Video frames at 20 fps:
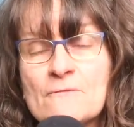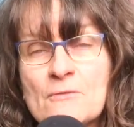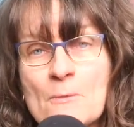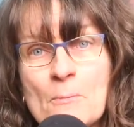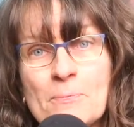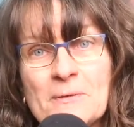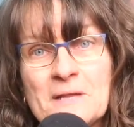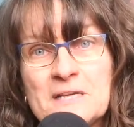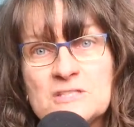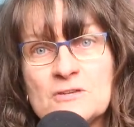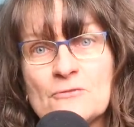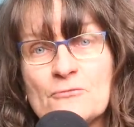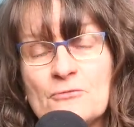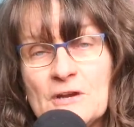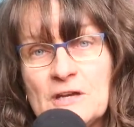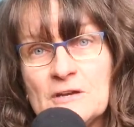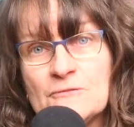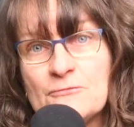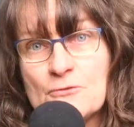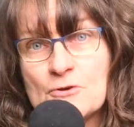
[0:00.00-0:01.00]
from a place of
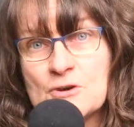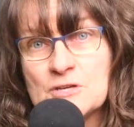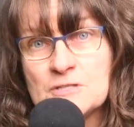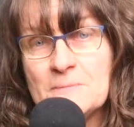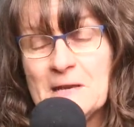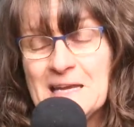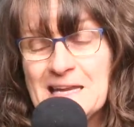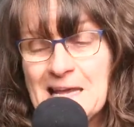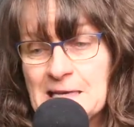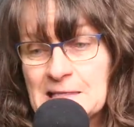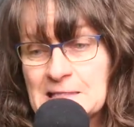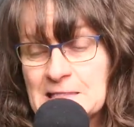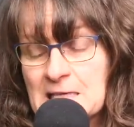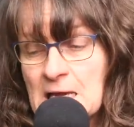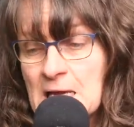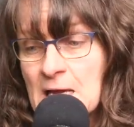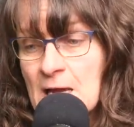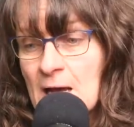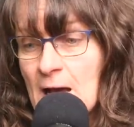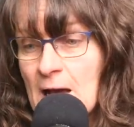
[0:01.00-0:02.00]
reinforcement and
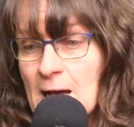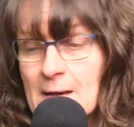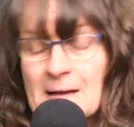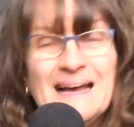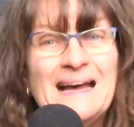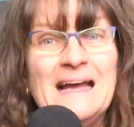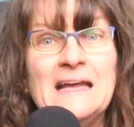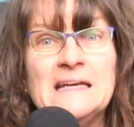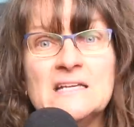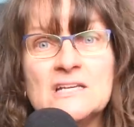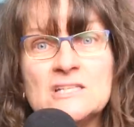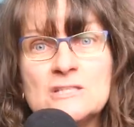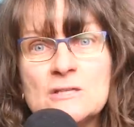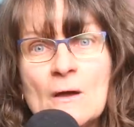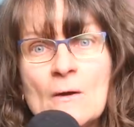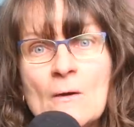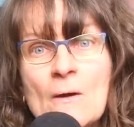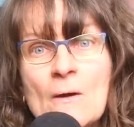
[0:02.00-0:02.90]
kindness,